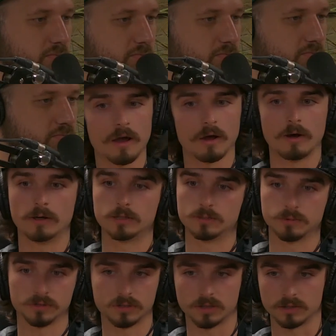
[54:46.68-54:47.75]
I
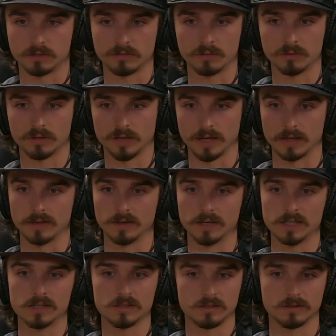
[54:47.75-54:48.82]
100% agree with that.
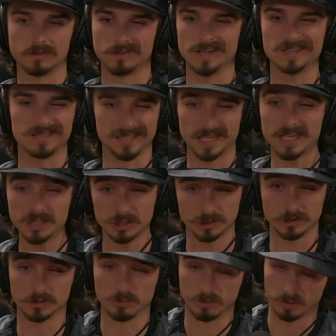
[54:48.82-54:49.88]
It teaches
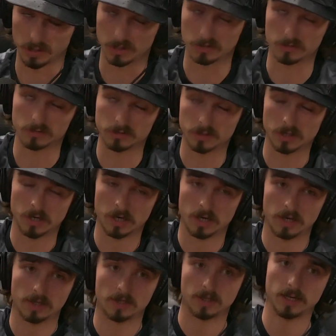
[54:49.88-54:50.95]
you things
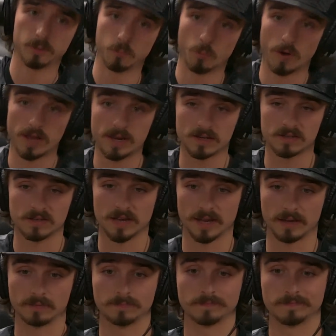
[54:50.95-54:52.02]
in ways that